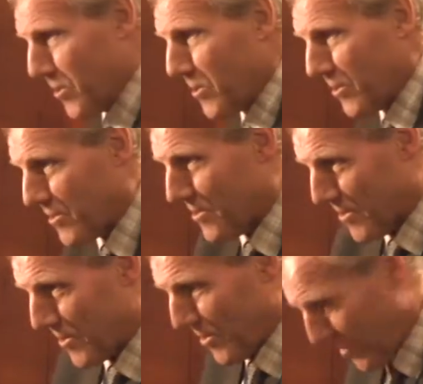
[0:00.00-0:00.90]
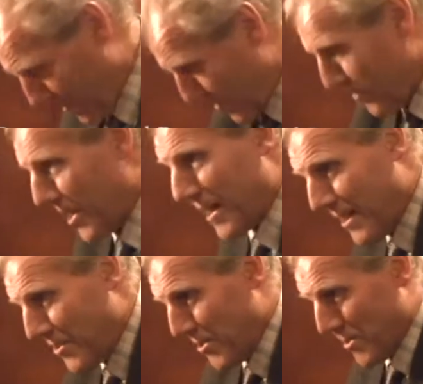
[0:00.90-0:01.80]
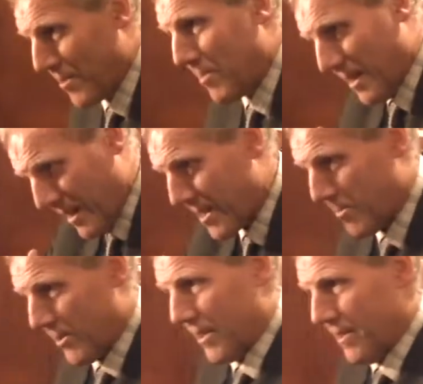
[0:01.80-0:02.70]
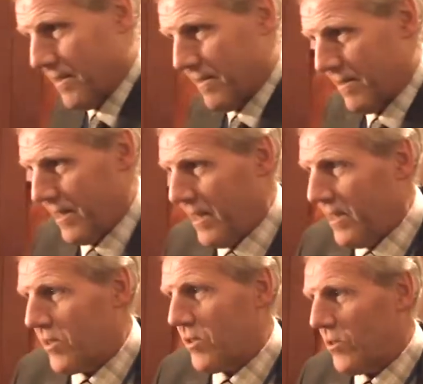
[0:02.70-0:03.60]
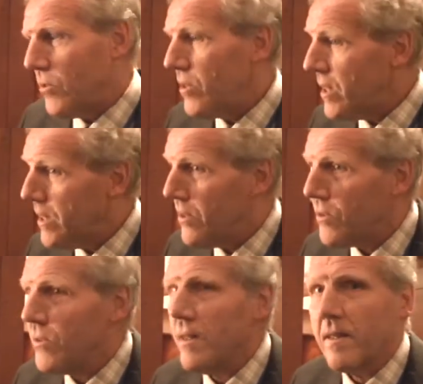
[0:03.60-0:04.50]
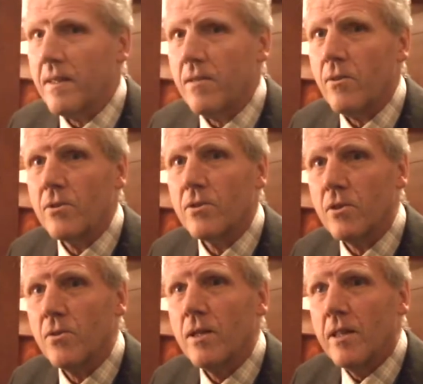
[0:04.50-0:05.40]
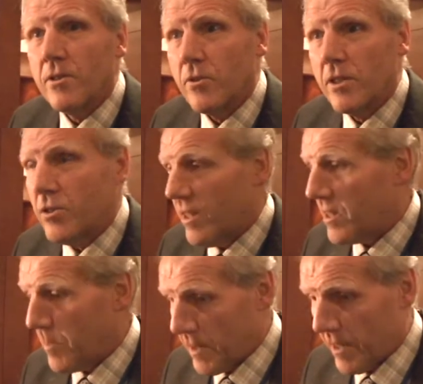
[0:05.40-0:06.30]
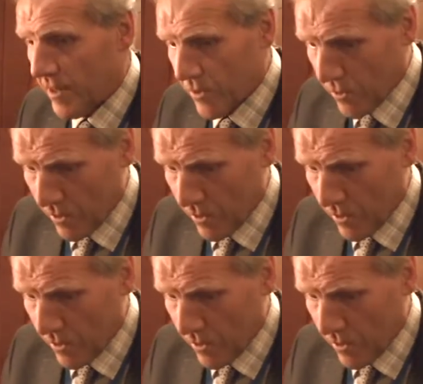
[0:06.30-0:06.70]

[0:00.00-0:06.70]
you can dig into and be an expert in. So you need to also judicial expertise to